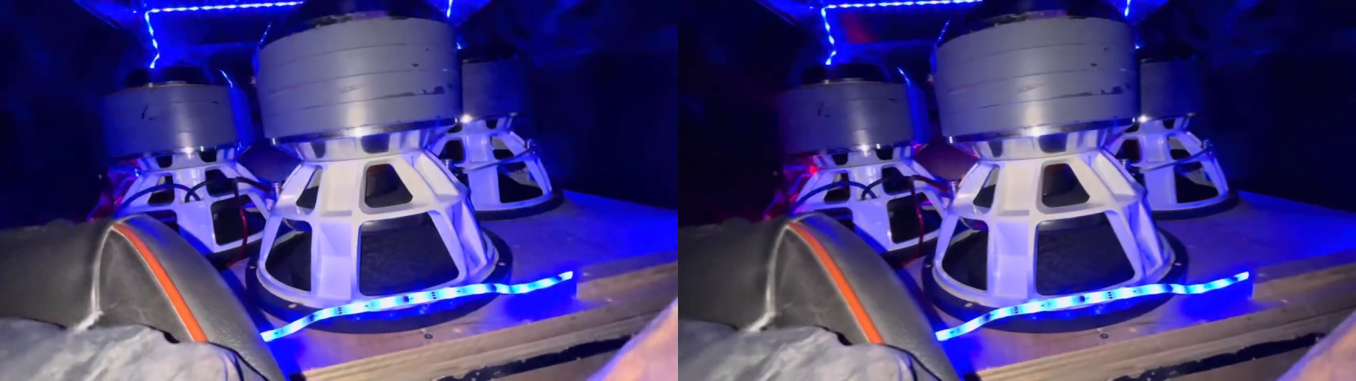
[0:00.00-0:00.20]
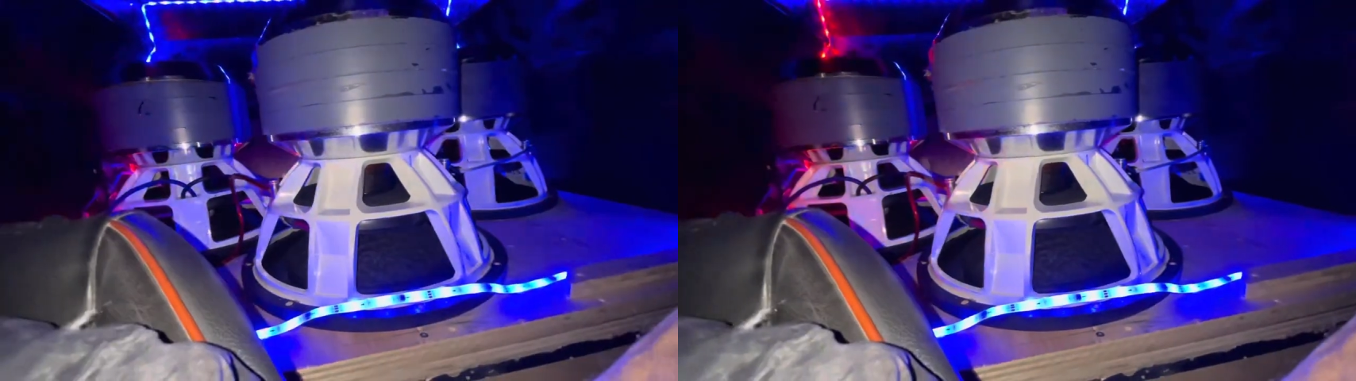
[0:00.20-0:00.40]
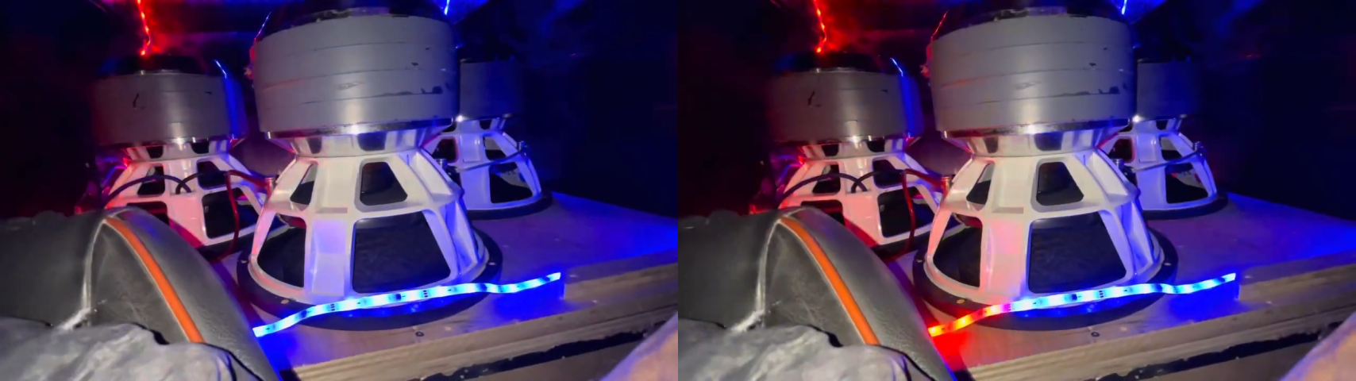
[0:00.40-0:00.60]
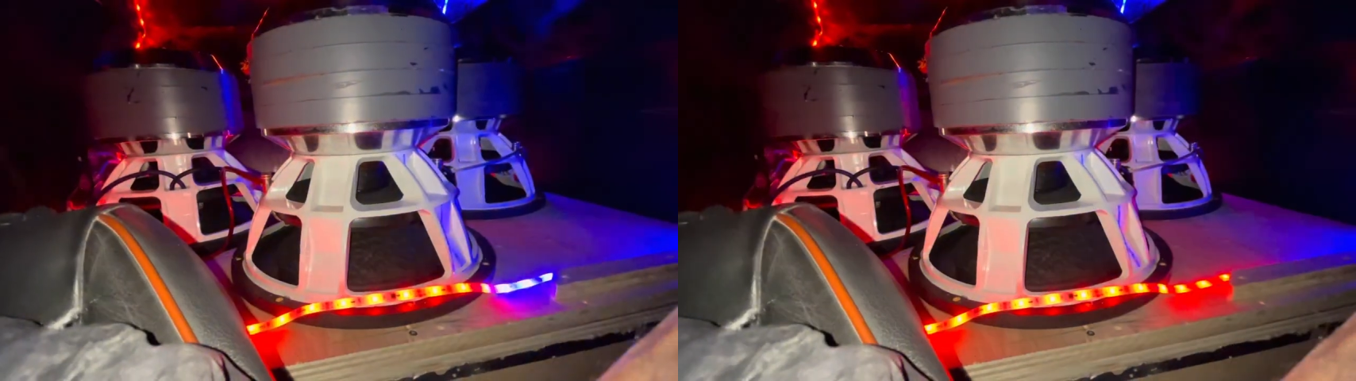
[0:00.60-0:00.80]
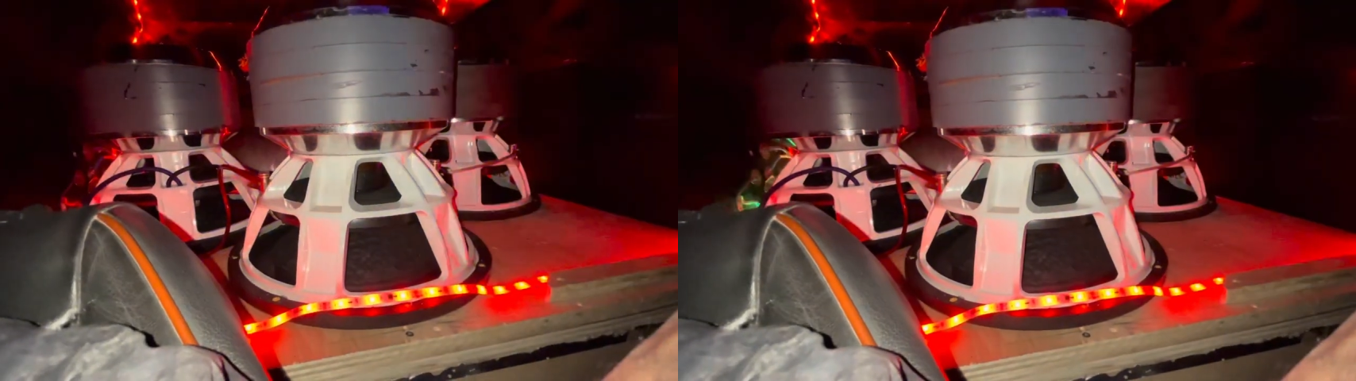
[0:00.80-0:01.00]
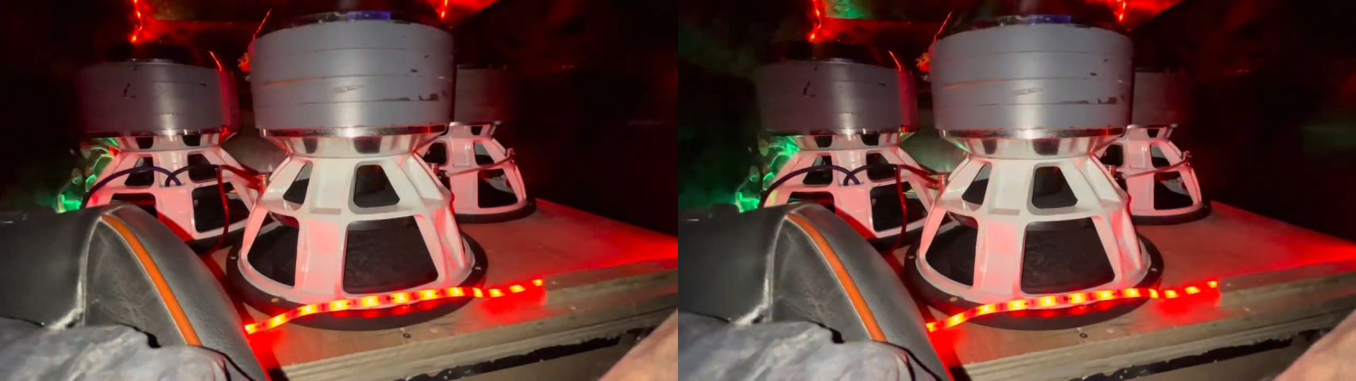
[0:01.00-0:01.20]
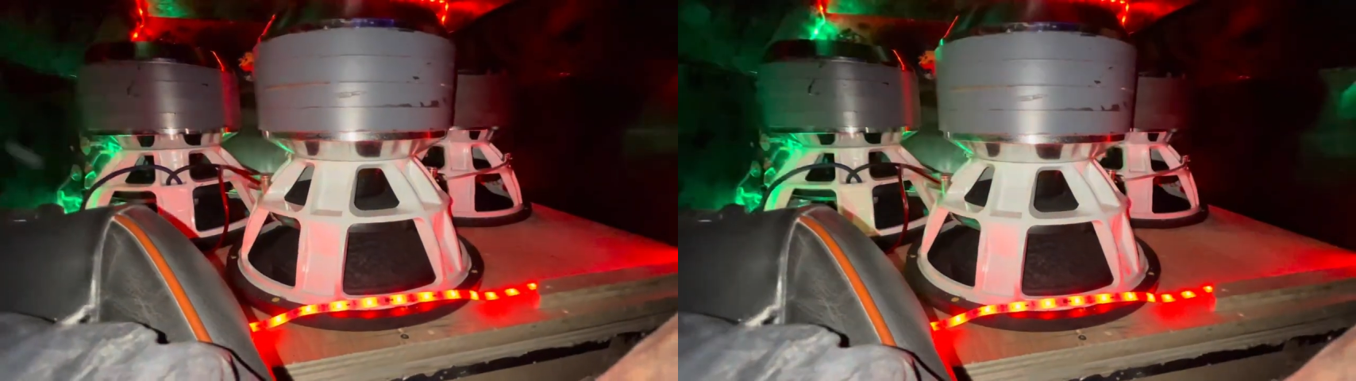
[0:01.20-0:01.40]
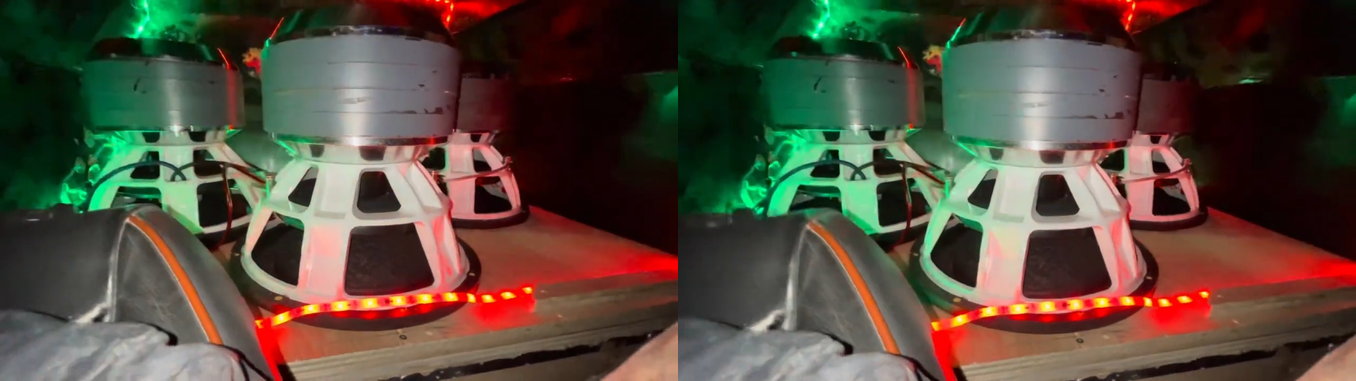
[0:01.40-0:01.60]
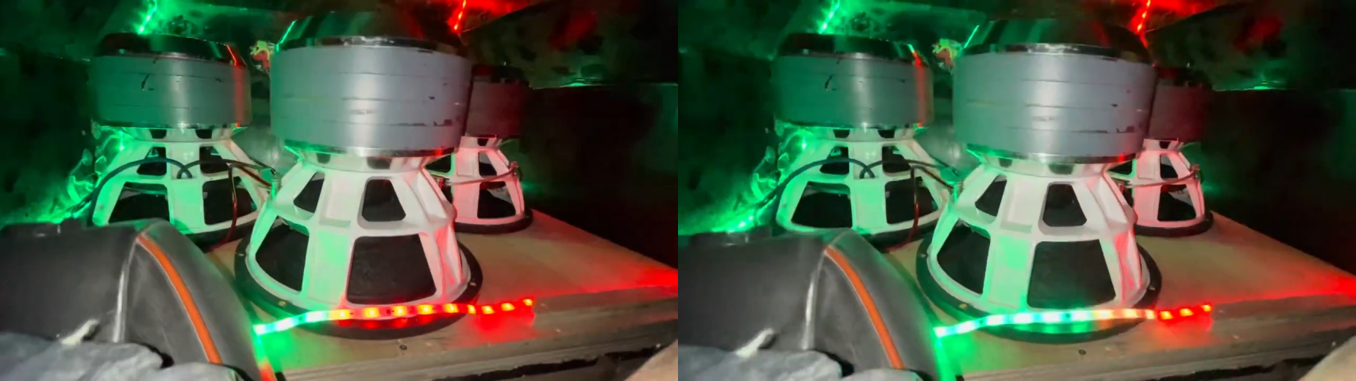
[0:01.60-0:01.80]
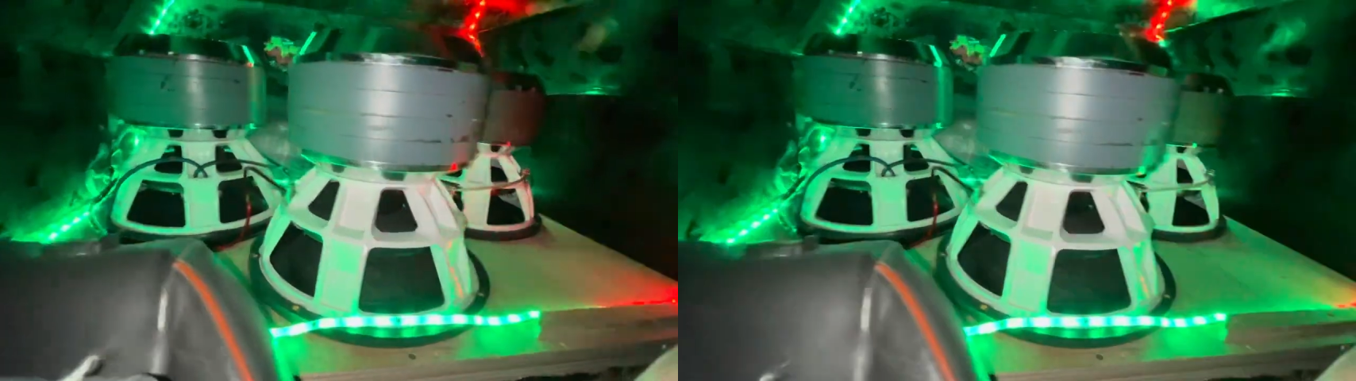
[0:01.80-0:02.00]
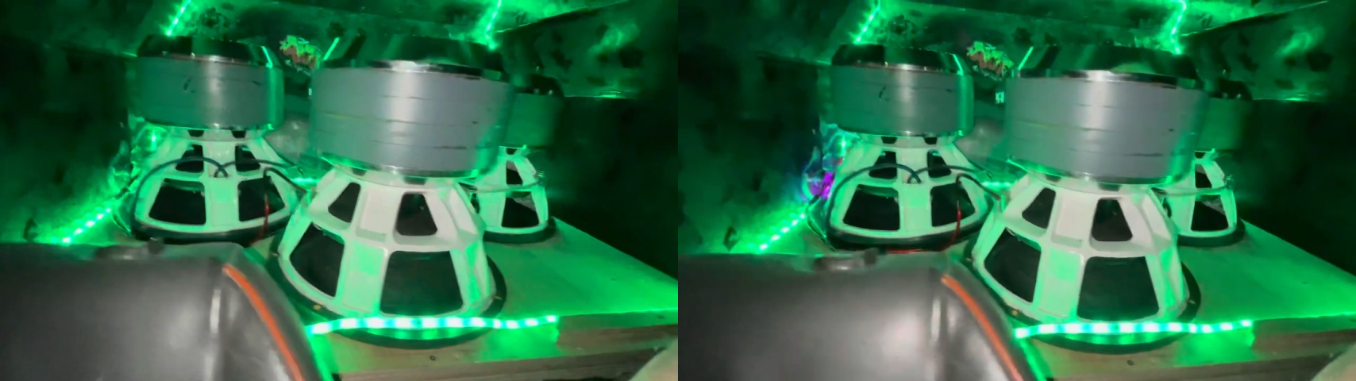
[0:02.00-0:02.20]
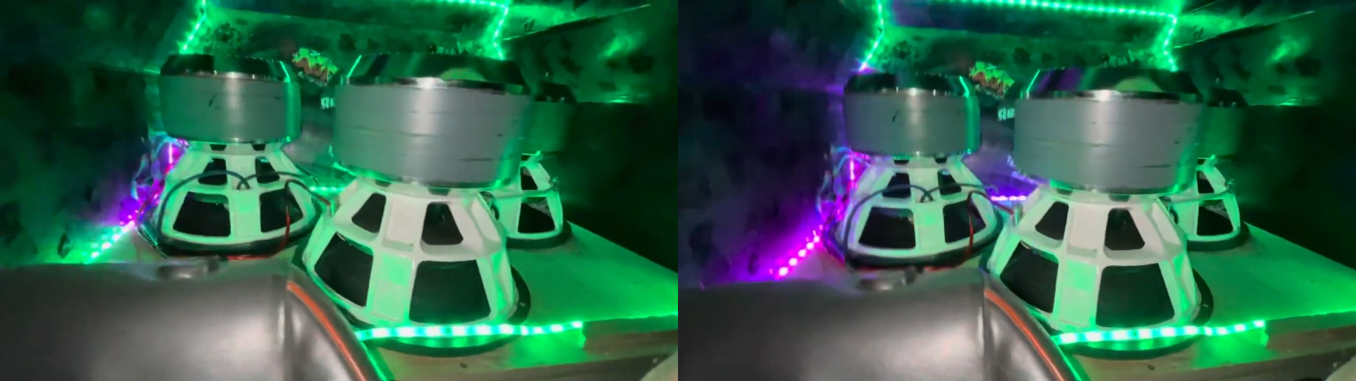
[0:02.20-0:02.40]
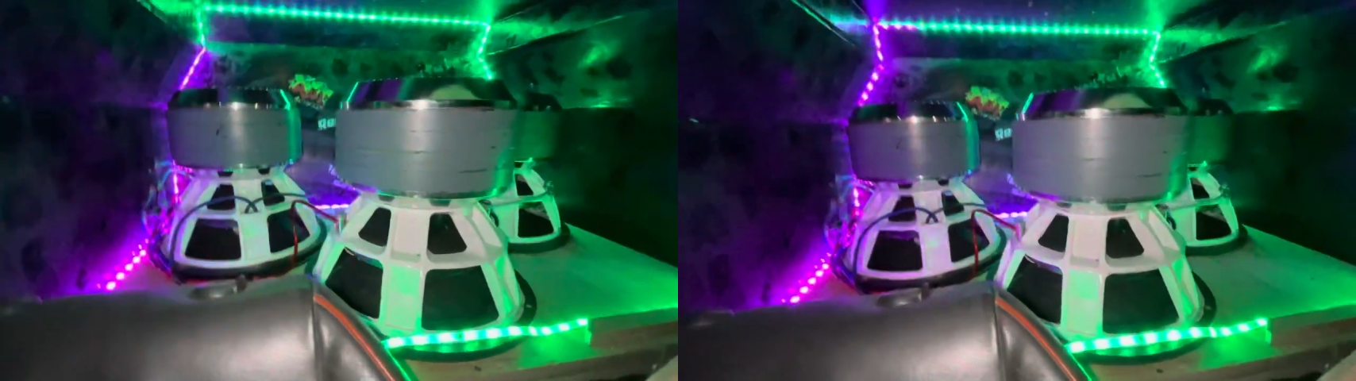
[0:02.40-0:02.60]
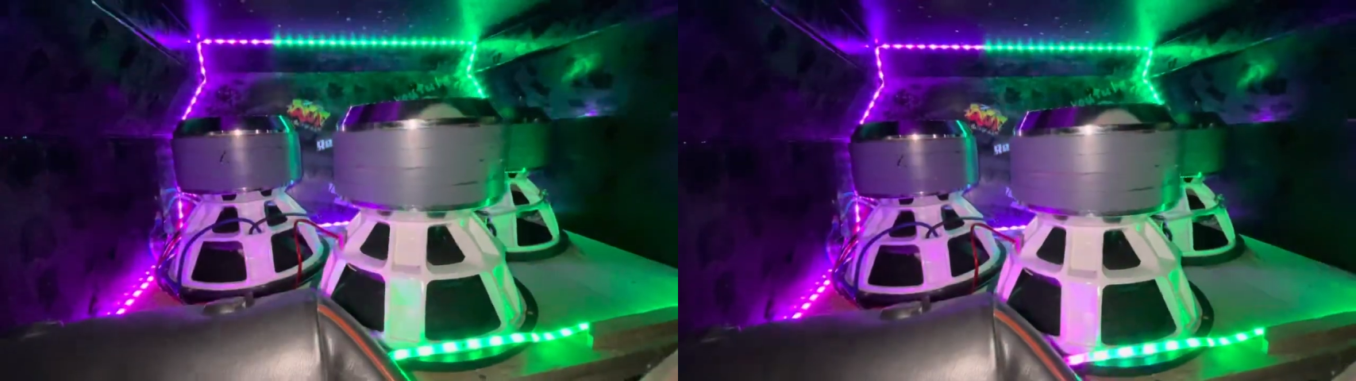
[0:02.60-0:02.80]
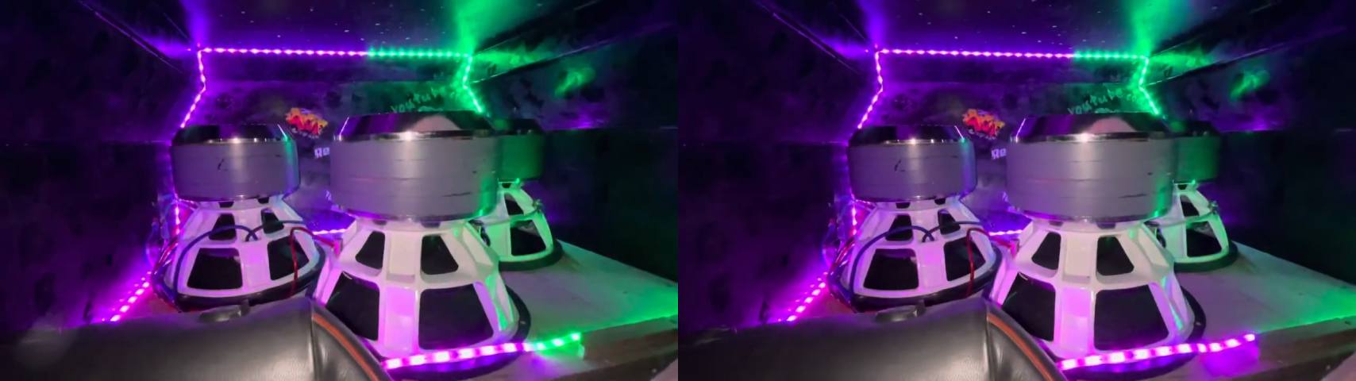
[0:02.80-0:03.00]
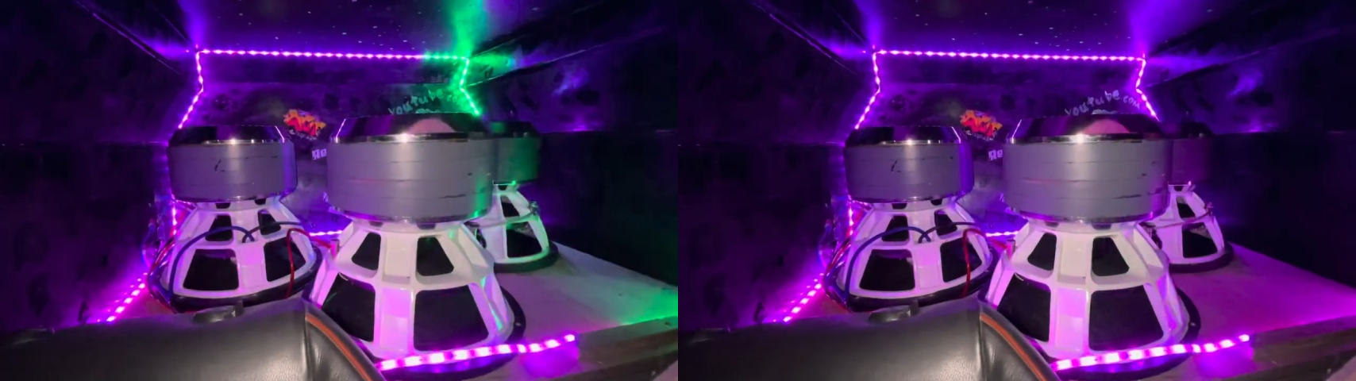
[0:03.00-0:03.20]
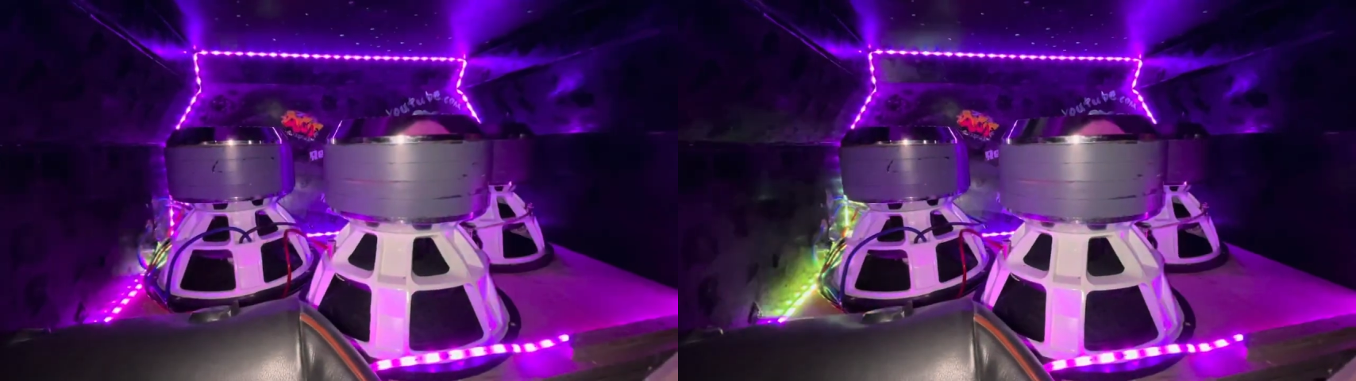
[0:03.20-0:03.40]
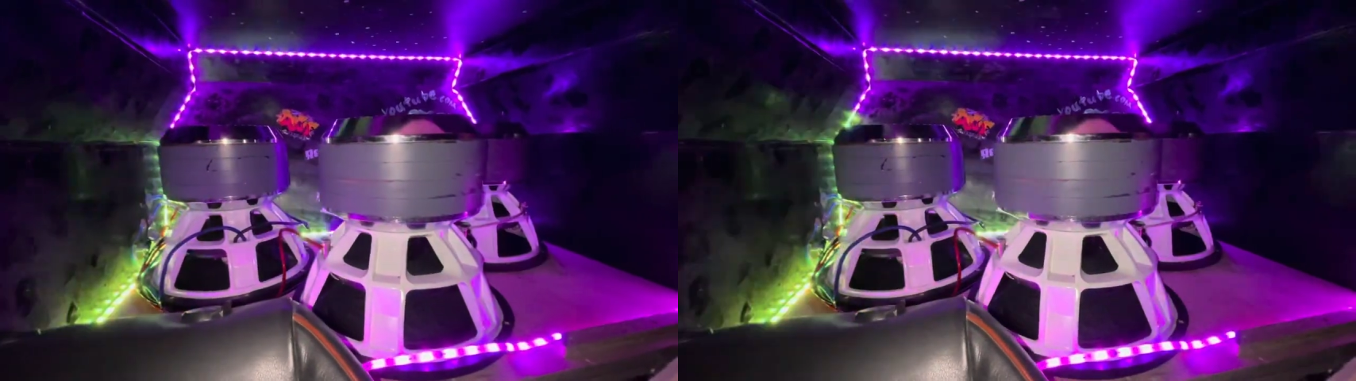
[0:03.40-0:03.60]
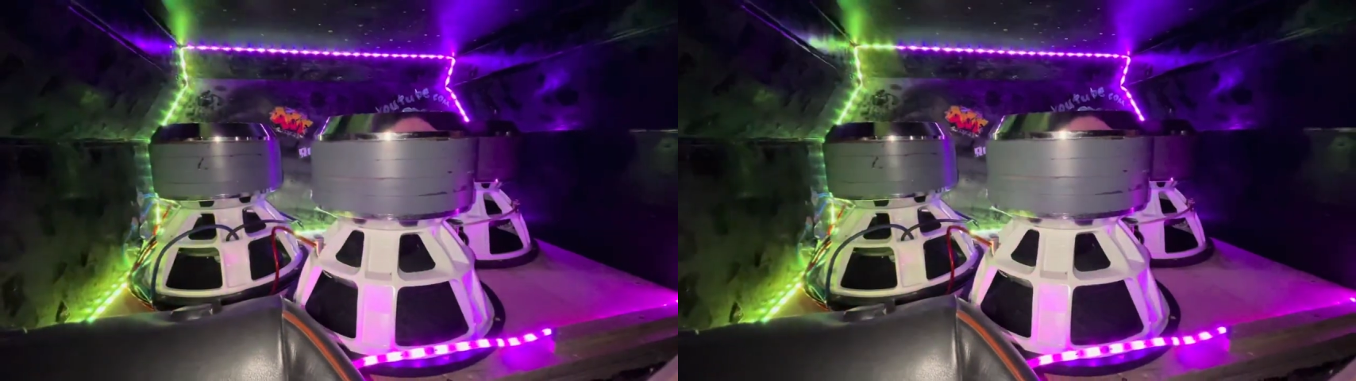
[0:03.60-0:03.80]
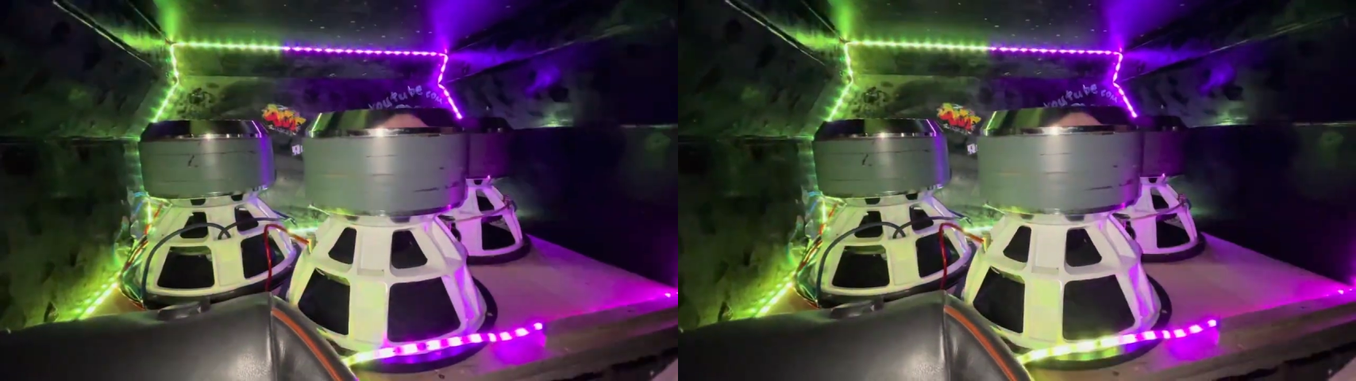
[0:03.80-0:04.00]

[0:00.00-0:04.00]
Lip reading: (no speaker visible)